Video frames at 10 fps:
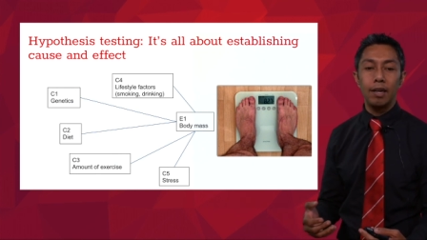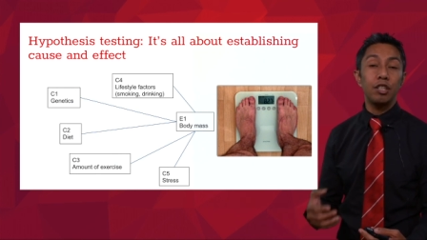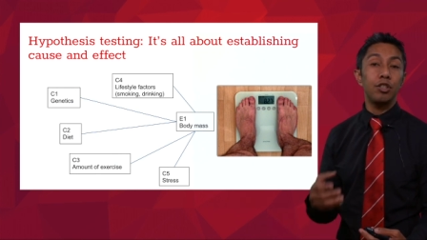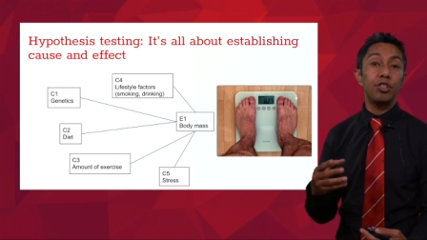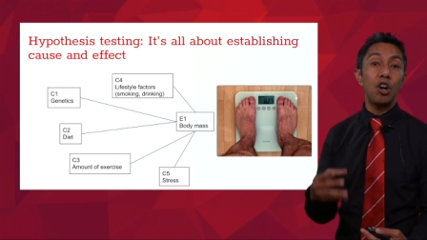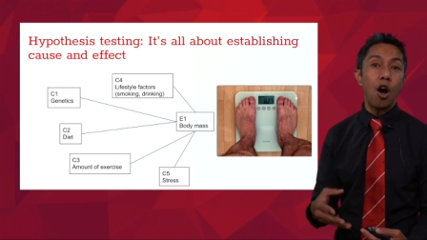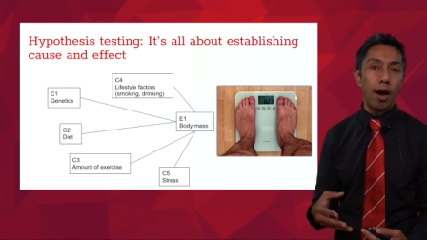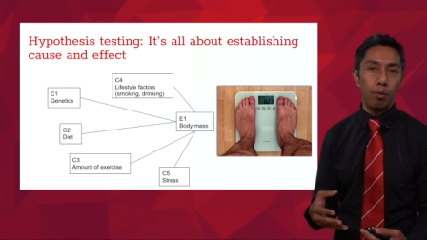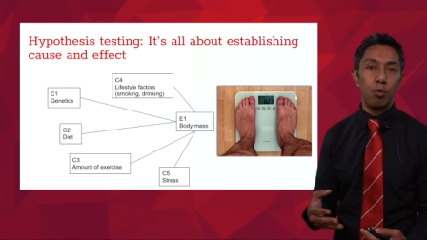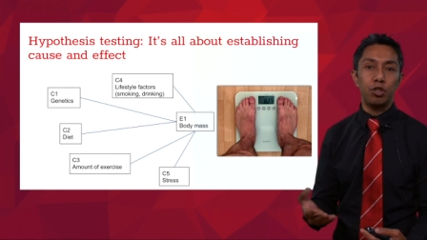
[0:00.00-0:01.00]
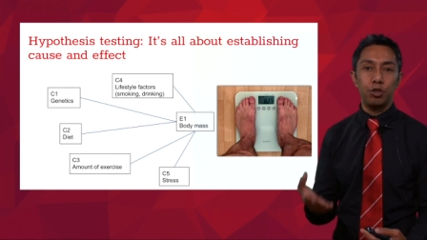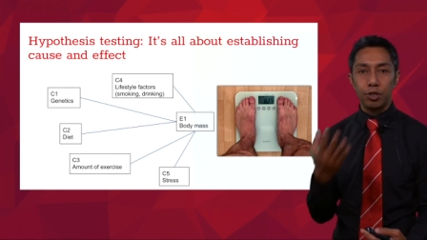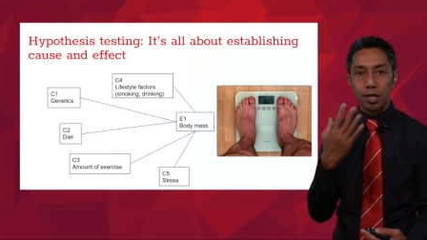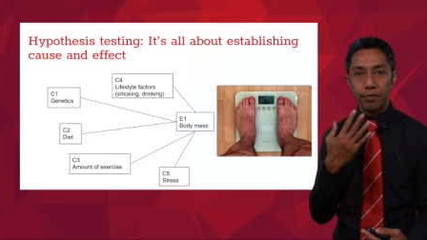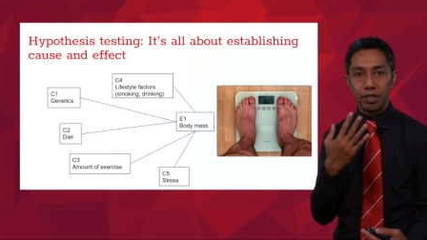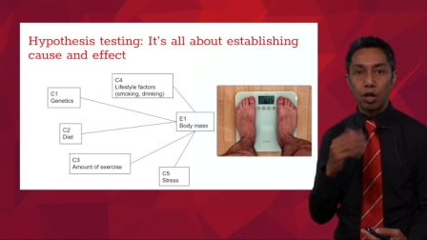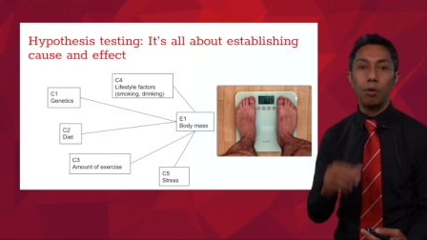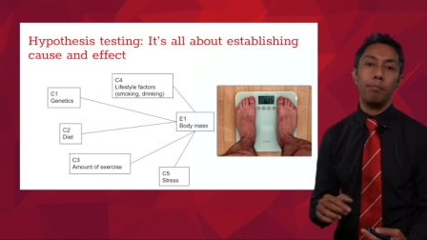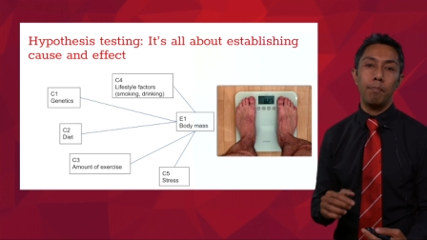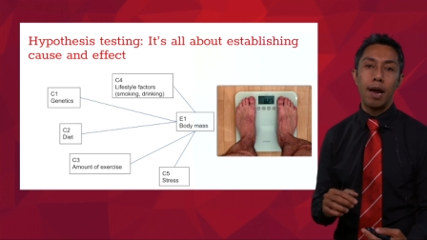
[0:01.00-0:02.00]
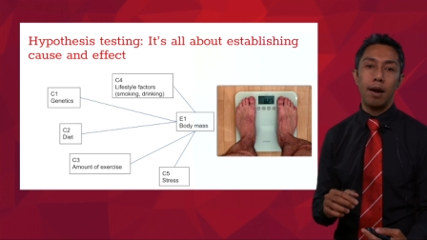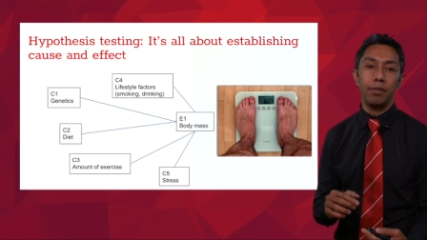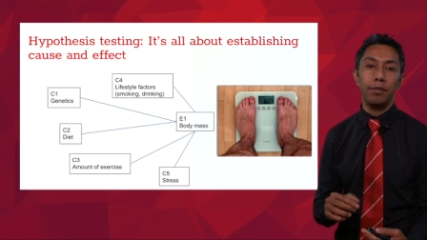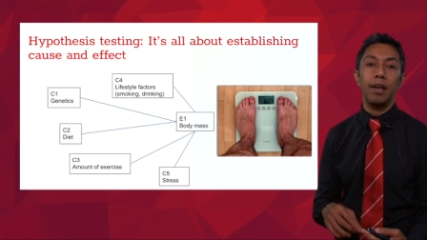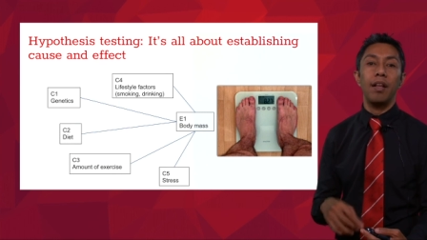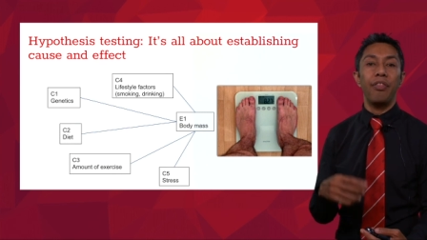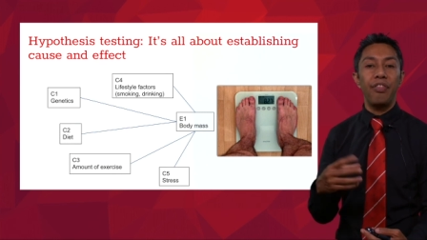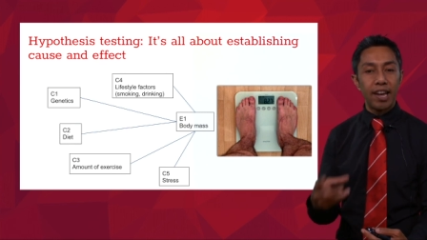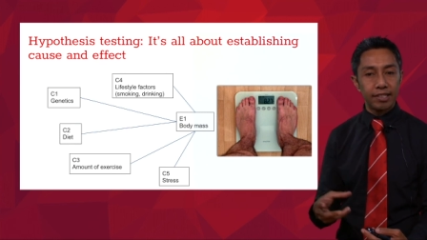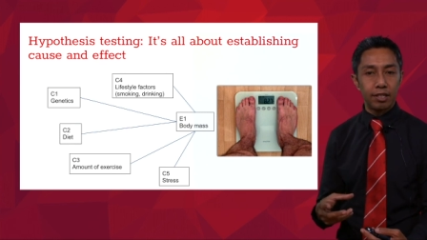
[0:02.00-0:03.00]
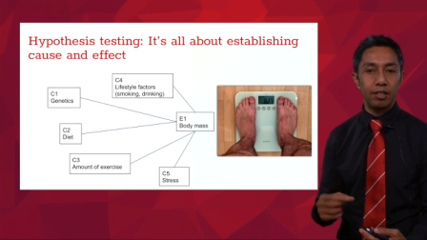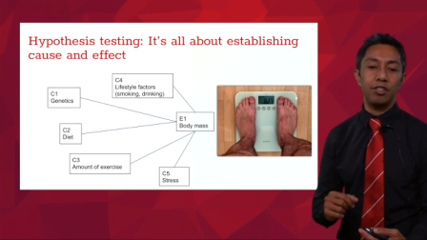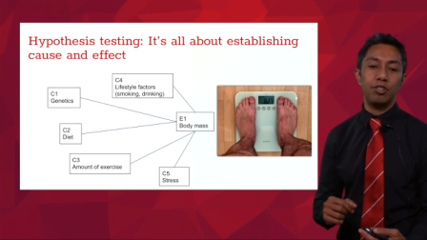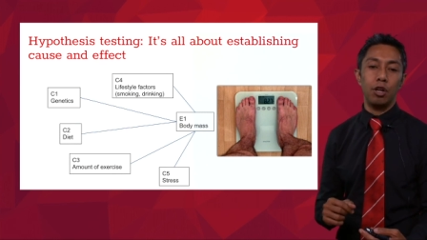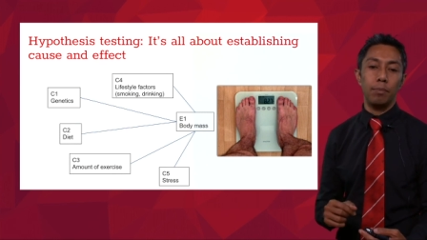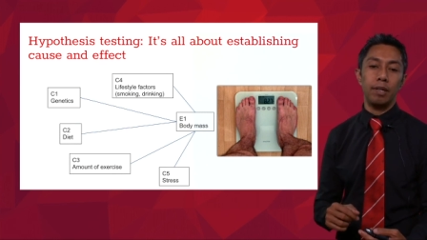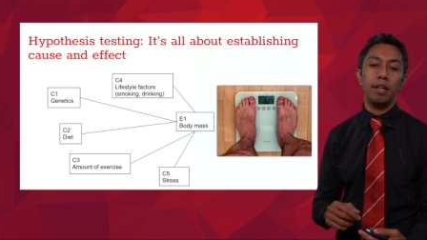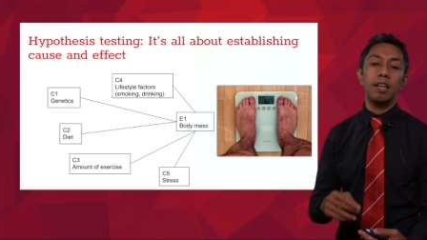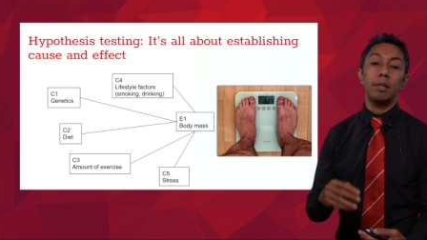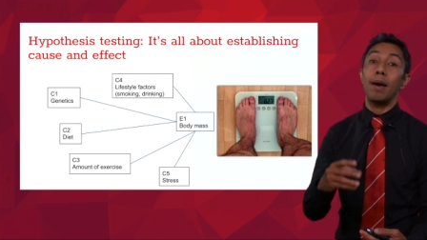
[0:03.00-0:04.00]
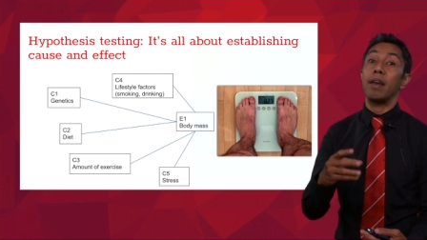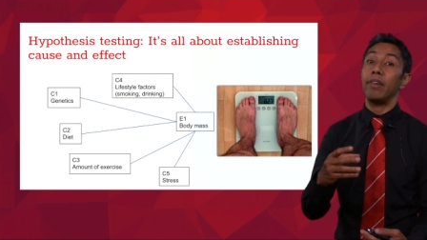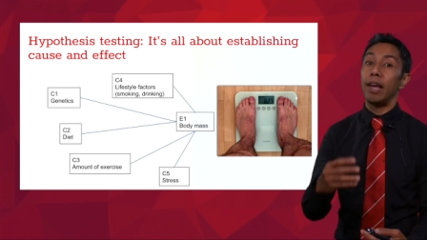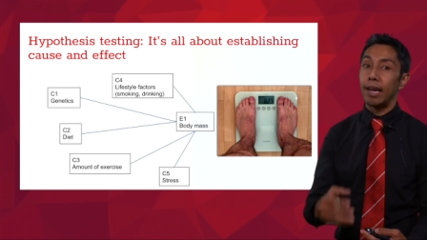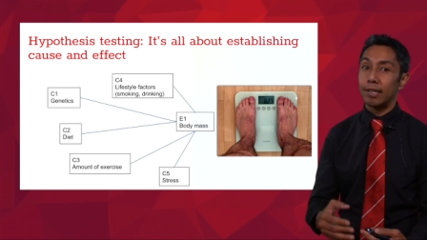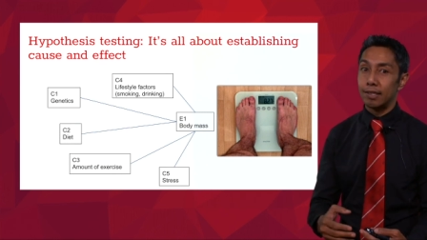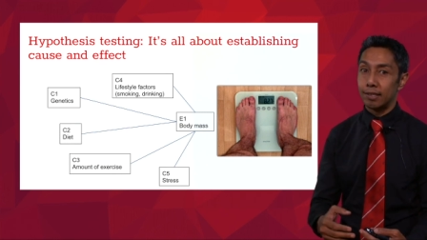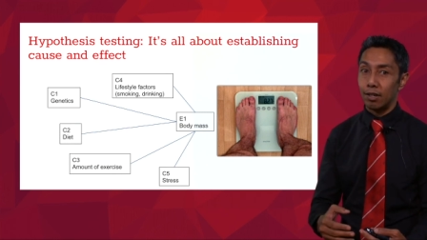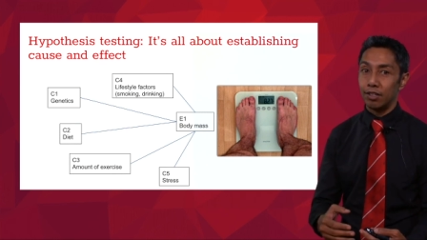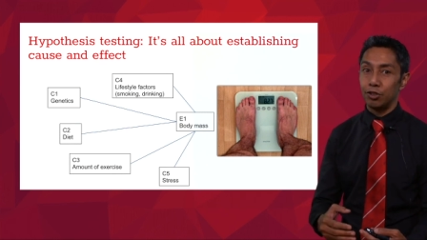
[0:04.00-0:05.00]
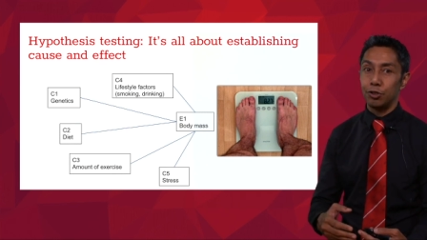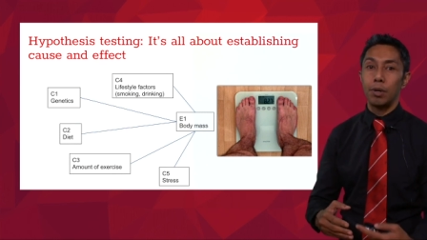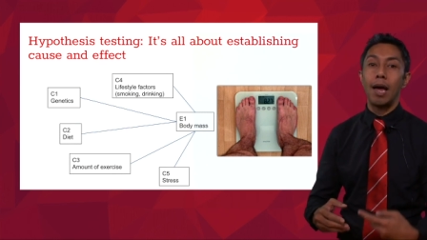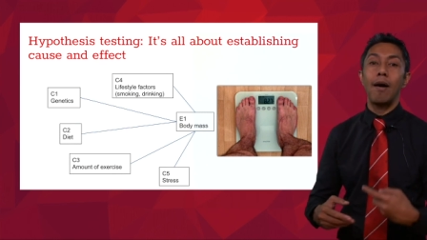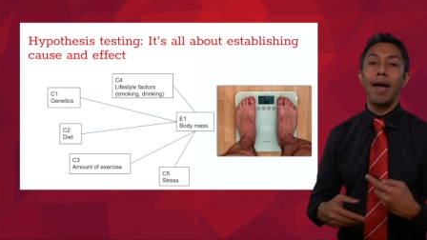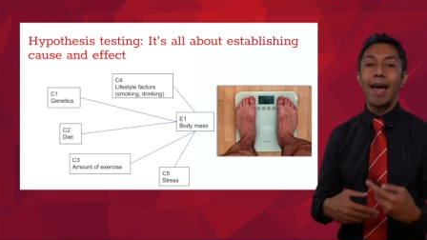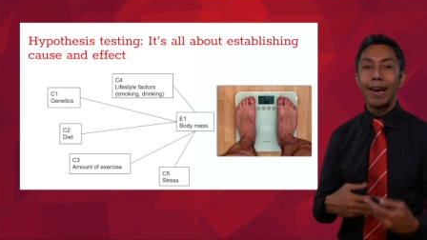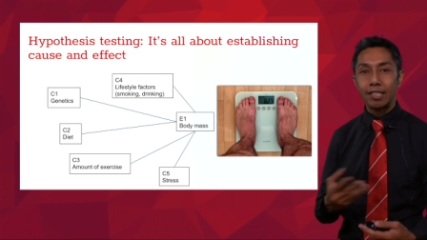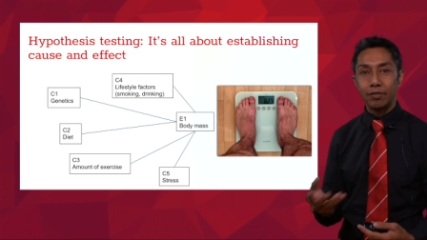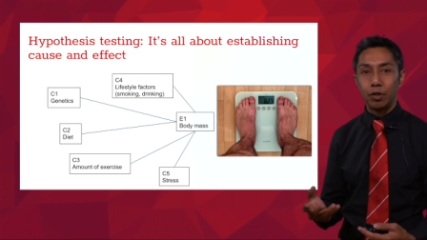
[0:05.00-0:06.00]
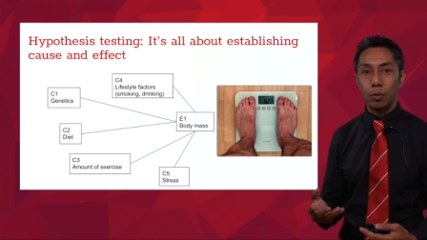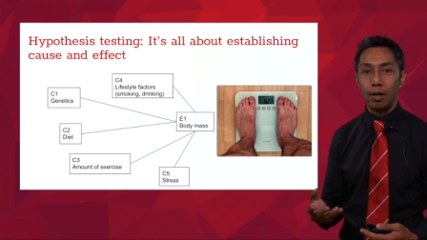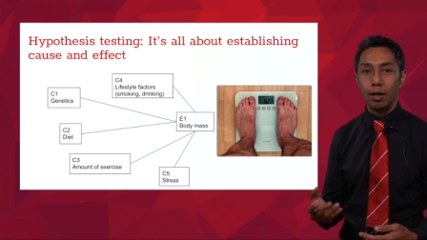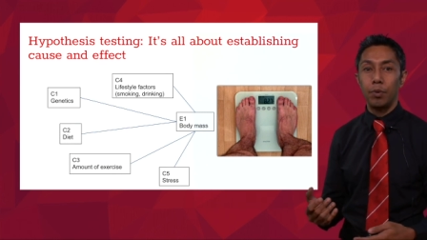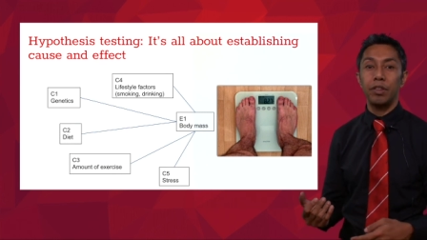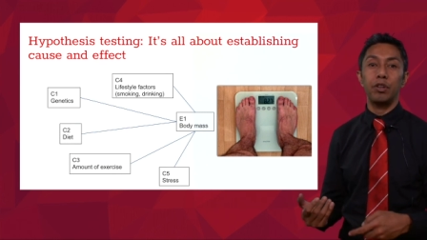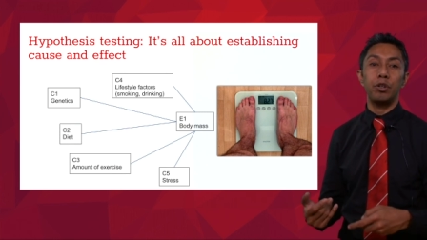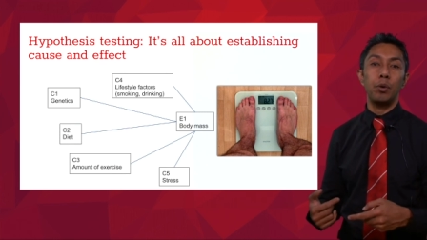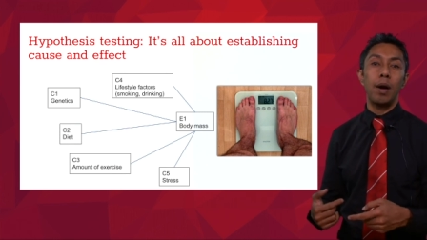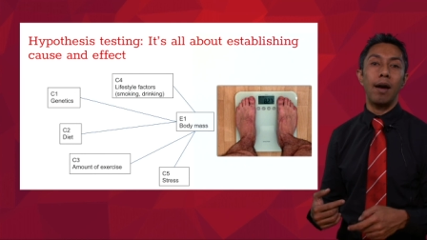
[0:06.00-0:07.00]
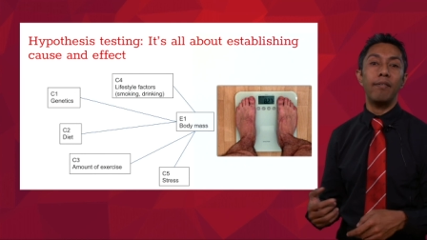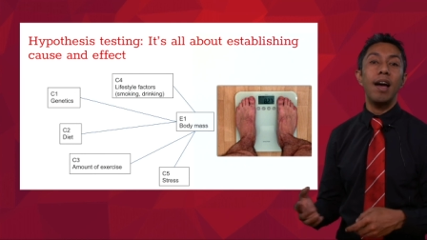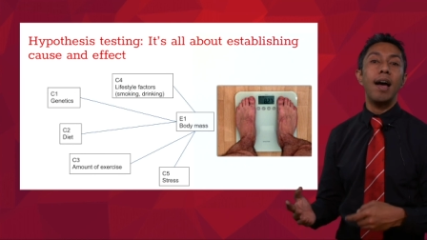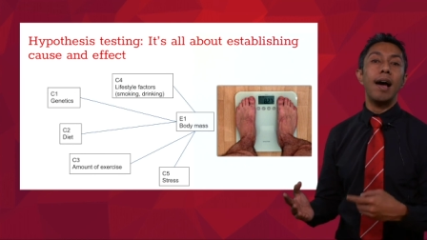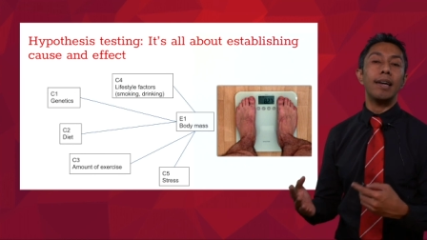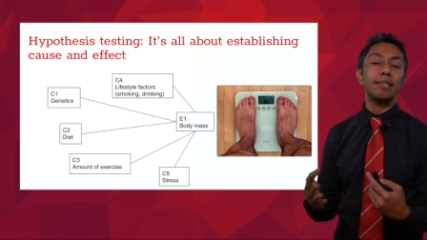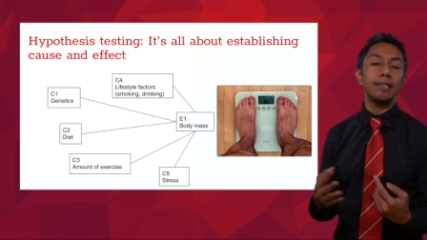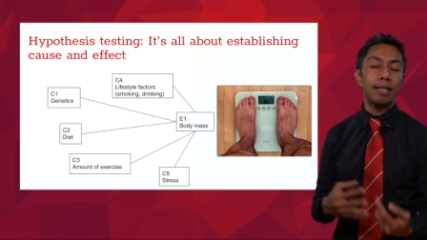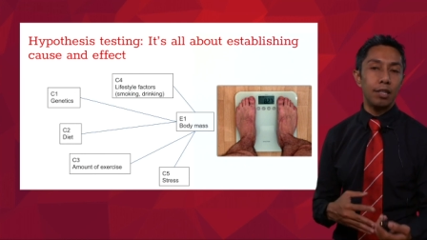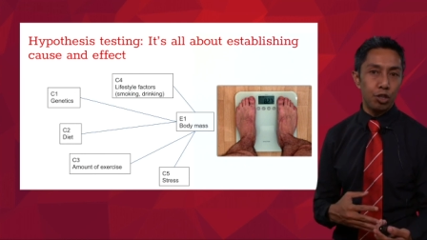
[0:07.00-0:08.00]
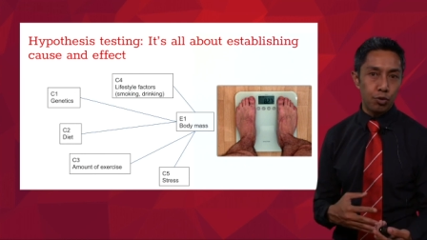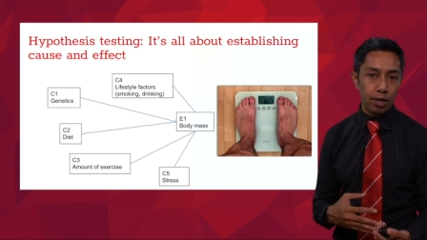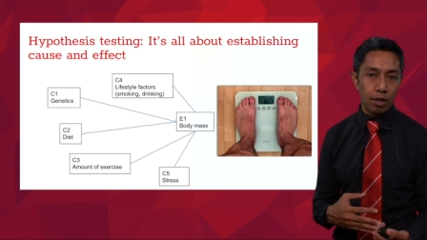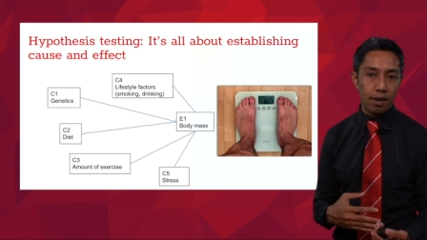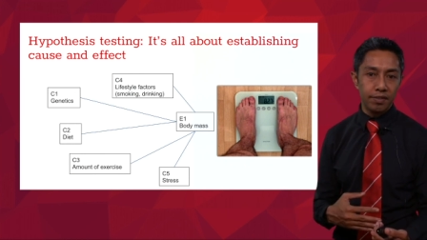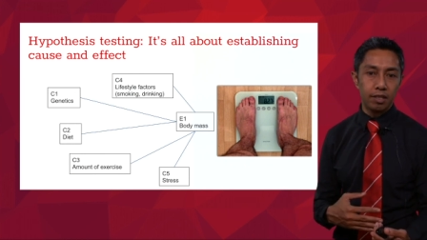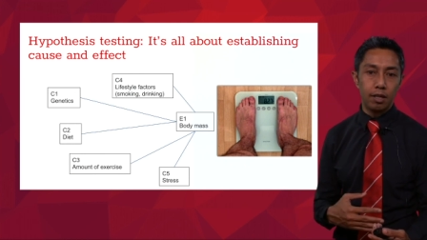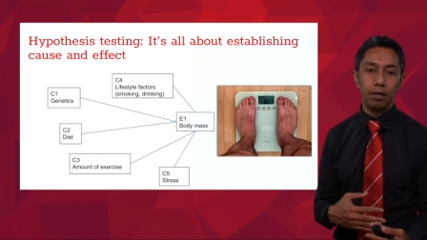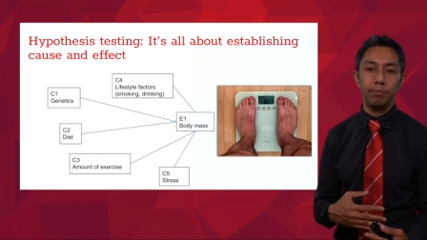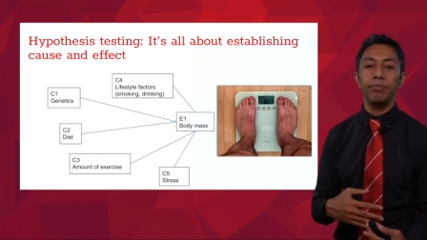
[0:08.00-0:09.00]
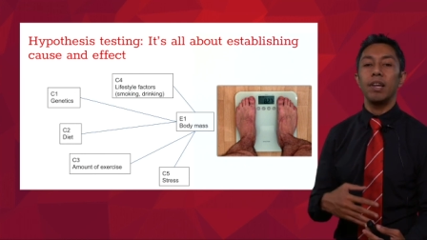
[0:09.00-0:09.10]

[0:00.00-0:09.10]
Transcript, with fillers: Your diet, what you shove in your mouth, that's going to determine the amount of exercise you do, how active you are, whether you have a sedentary lifestyle,